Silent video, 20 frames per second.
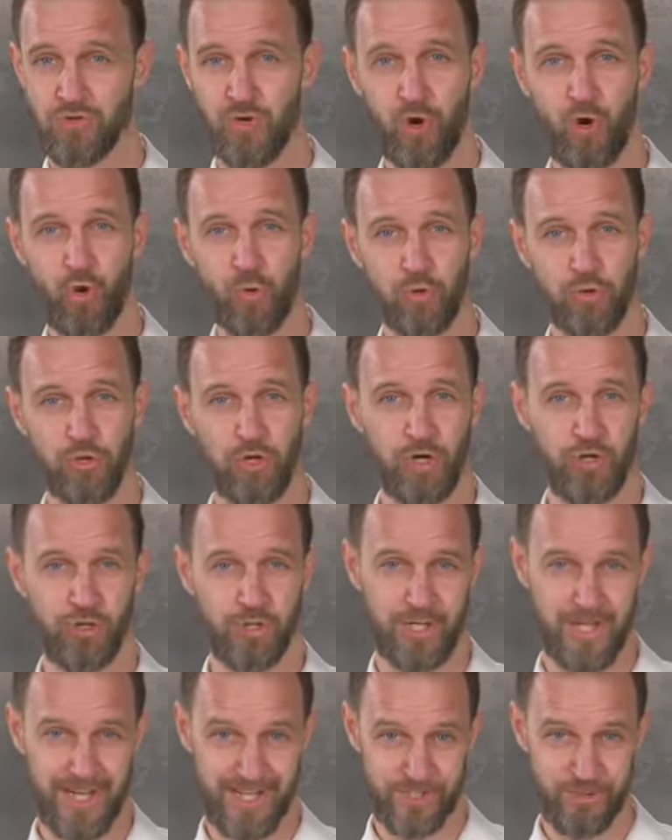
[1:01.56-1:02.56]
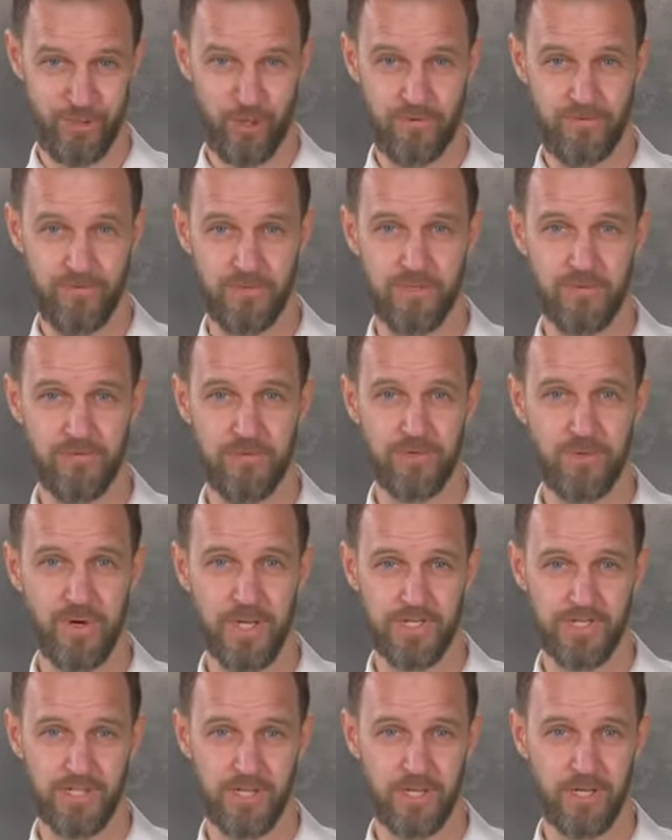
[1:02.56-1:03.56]
the whole contact surface of the
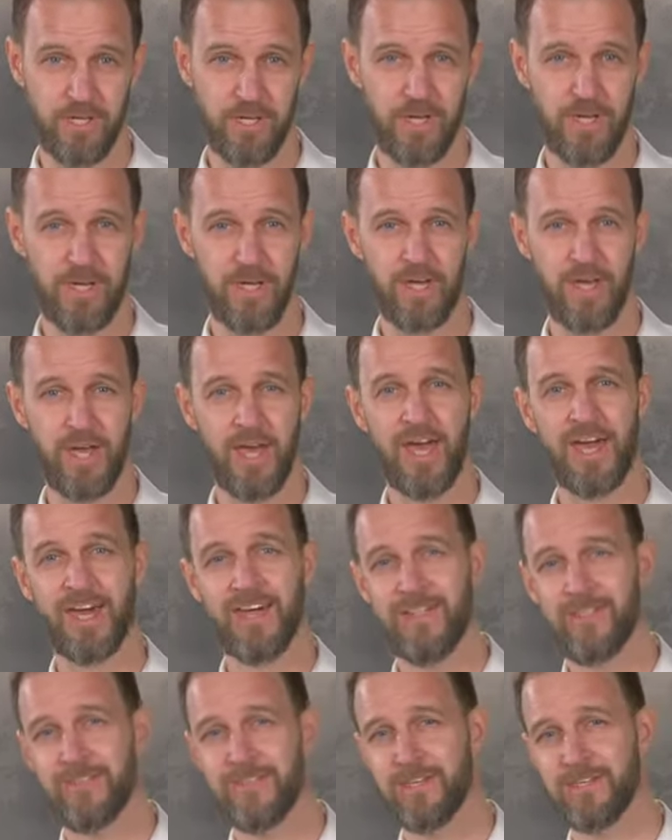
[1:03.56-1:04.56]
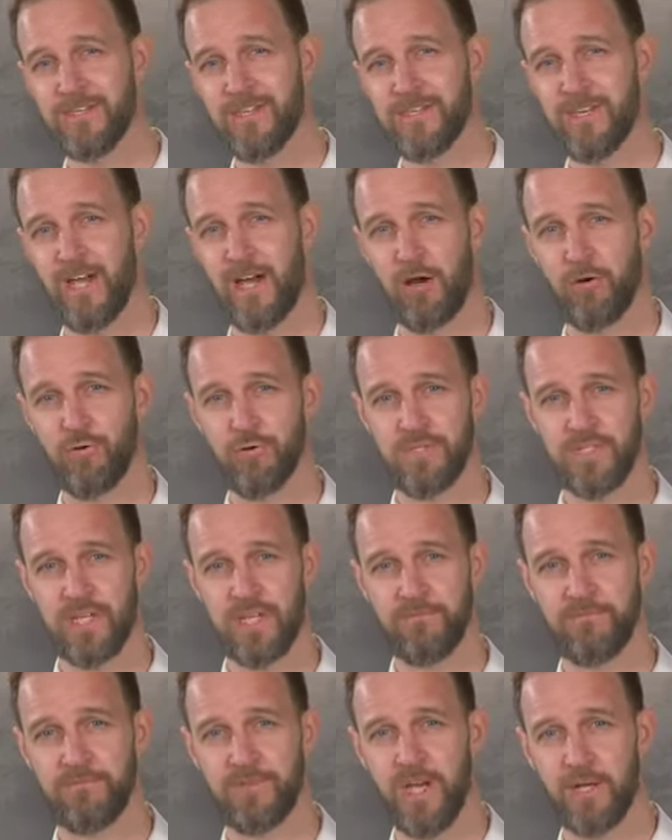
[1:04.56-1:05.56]
dressing. This is how
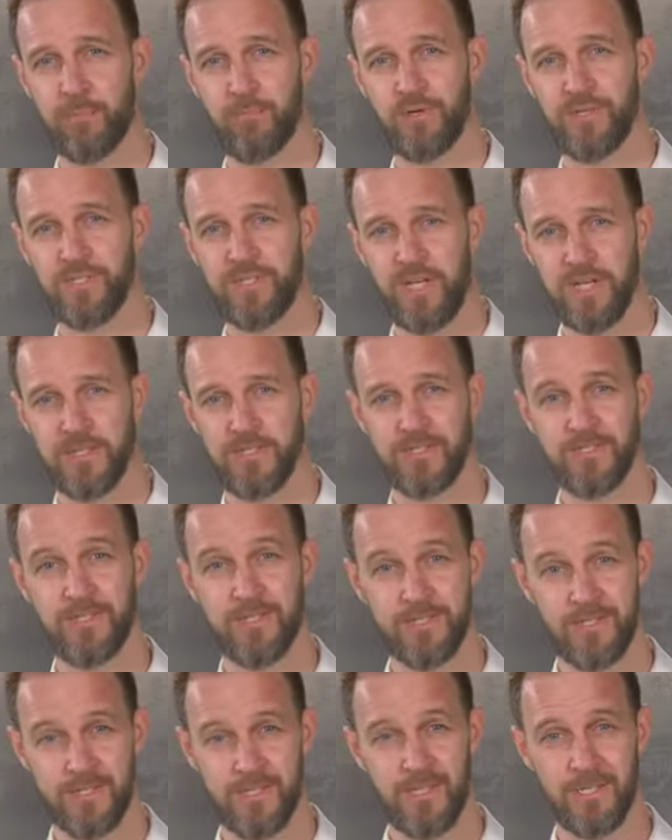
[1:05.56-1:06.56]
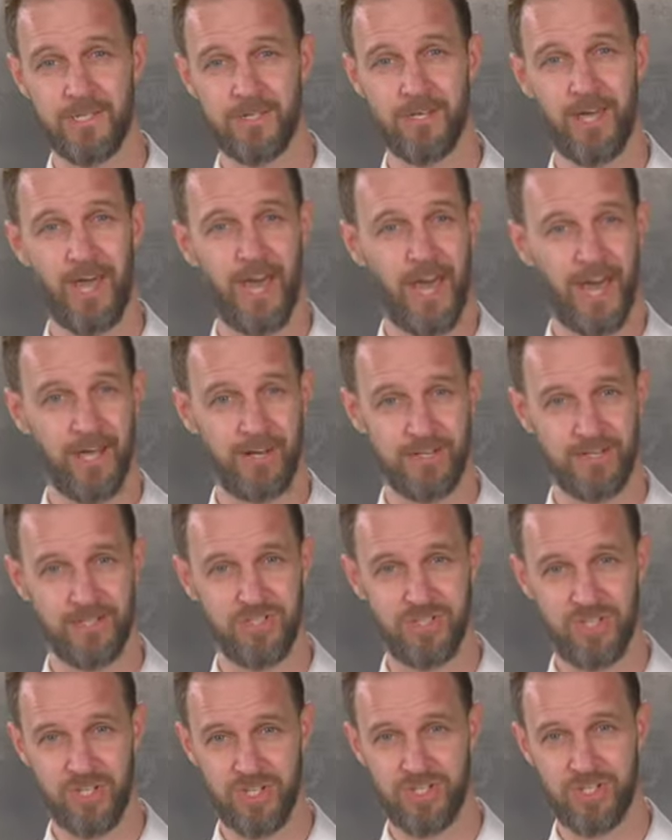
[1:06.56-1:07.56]
Safetec protects the skin and
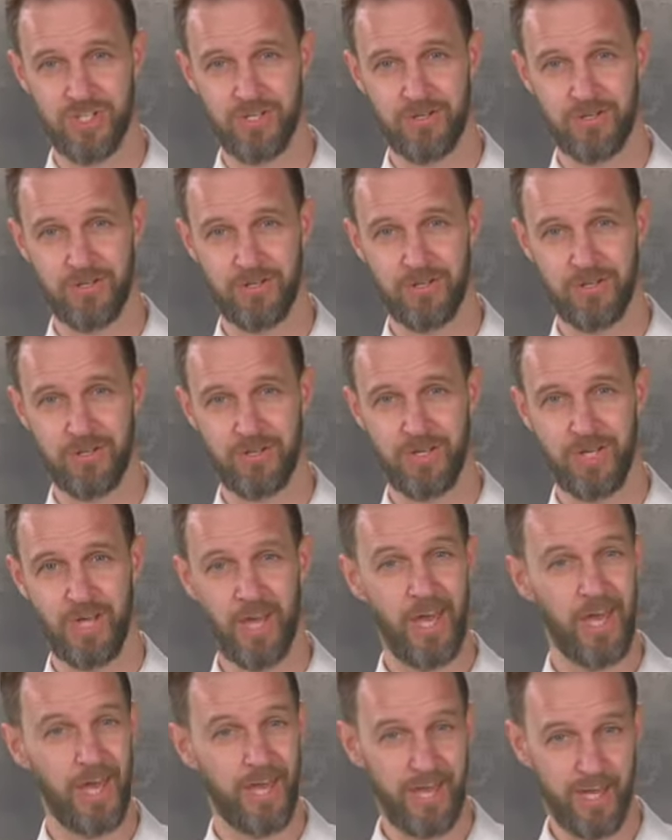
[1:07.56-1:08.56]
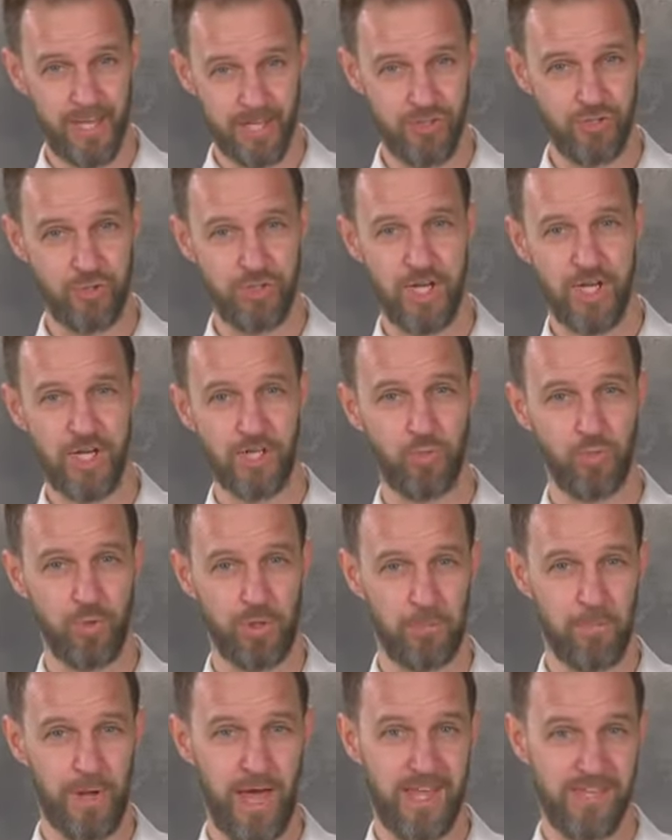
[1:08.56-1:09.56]
incision. Exudate
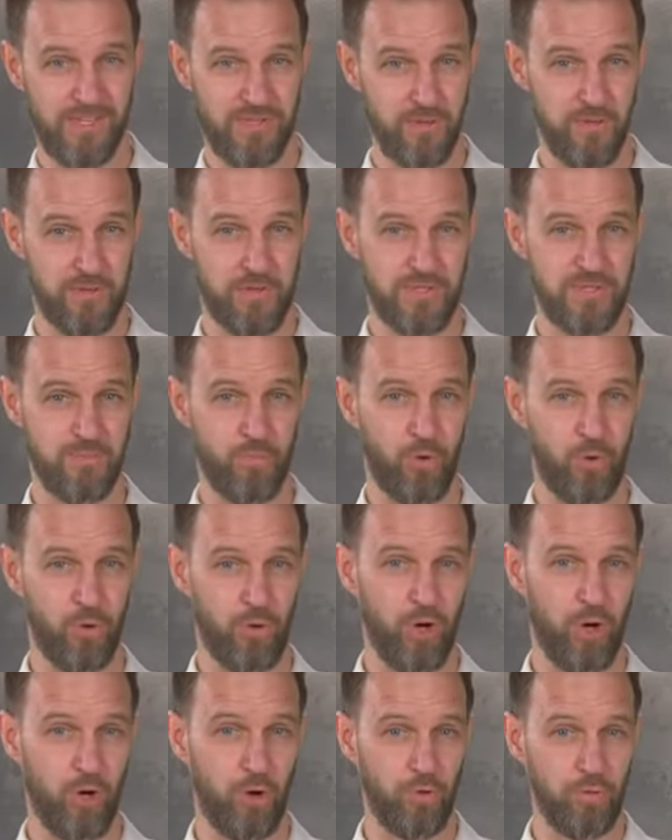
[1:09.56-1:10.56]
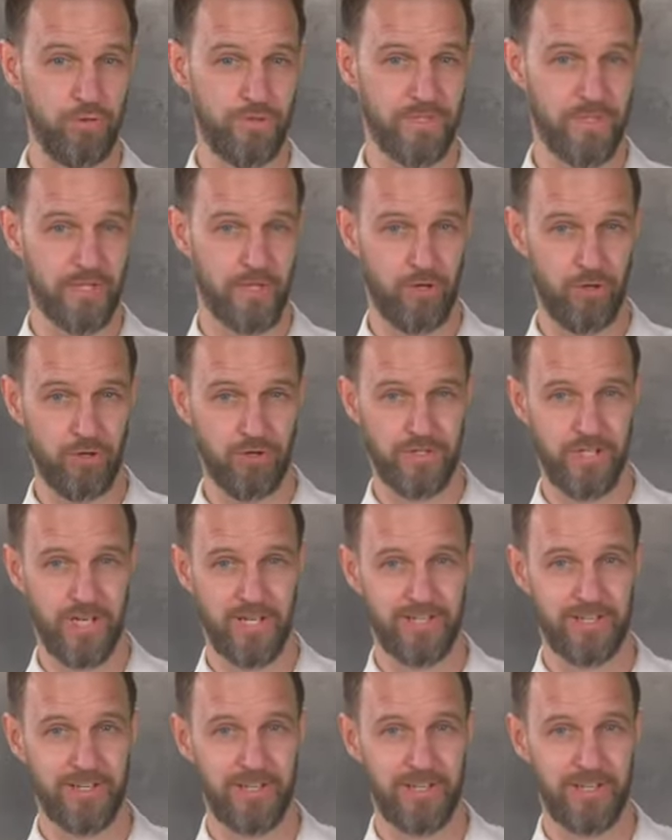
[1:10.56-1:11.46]
will pass through the small holes in the contact